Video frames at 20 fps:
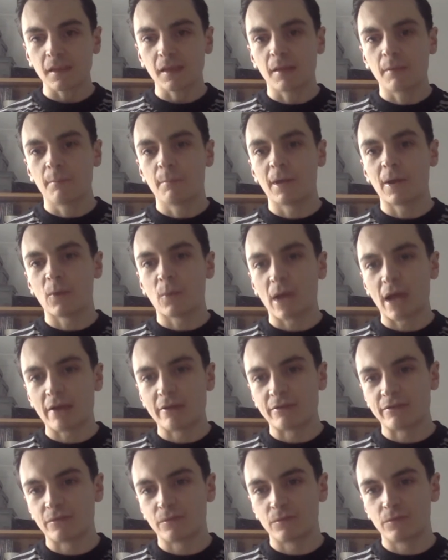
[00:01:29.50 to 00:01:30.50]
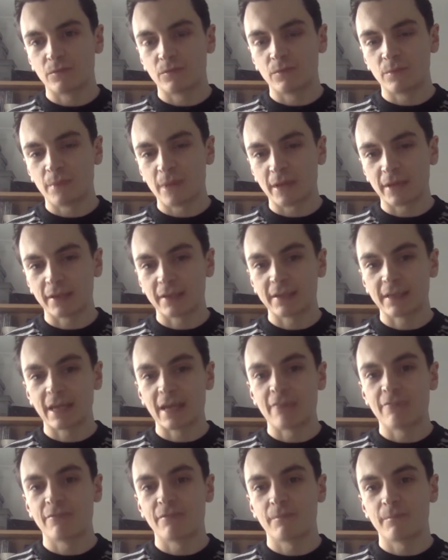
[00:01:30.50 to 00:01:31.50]
my wife Rebecca
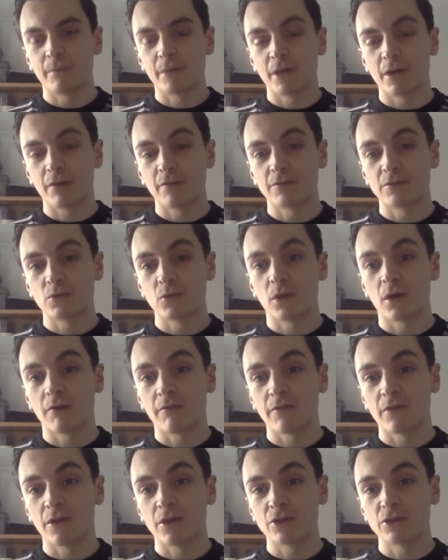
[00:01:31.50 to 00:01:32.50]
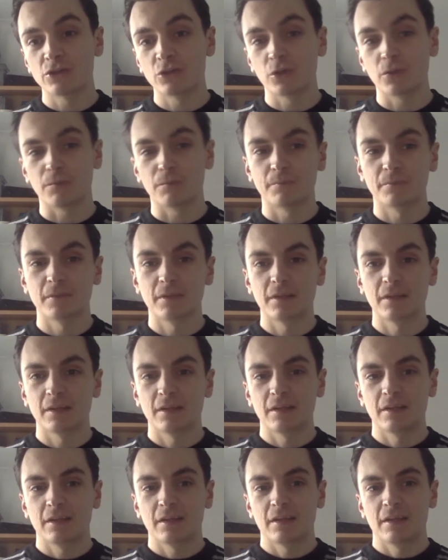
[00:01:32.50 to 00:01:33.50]
gave birth to our first son.
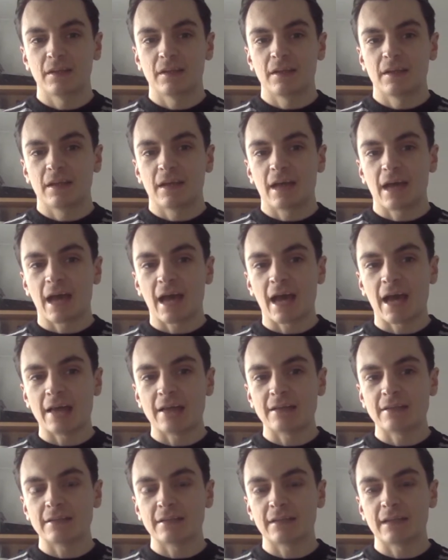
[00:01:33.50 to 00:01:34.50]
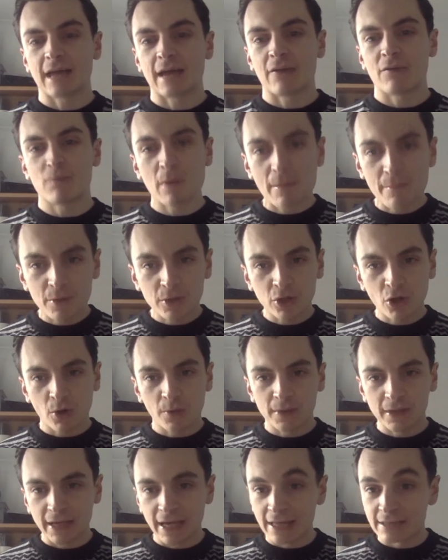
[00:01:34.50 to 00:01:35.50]
And I remember
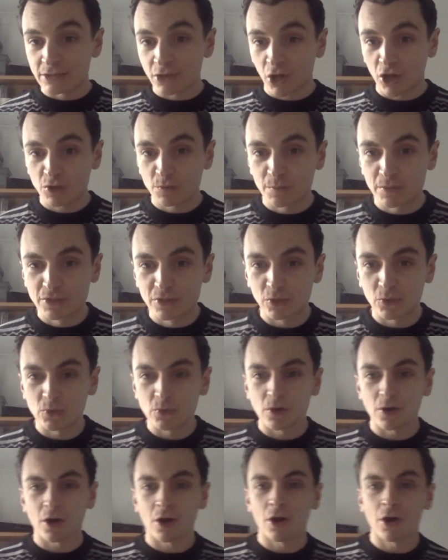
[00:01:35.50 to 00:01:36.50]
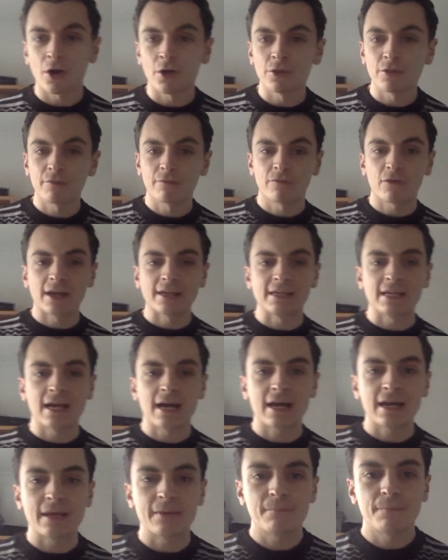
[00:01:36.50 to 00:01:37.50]
going into hospital on the Friday
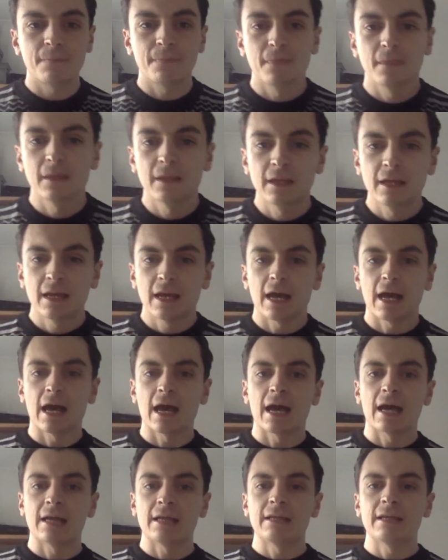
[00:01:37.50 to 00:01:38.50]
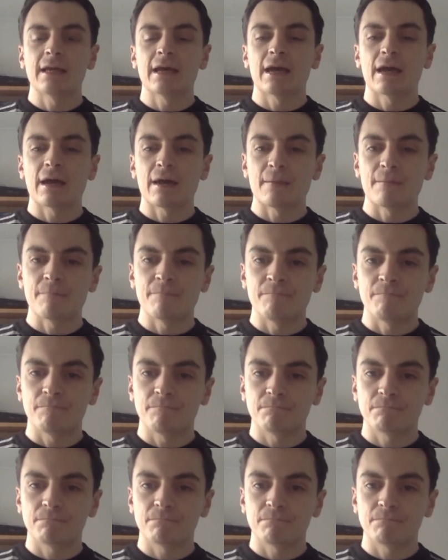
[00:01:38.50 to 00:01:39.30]
night, and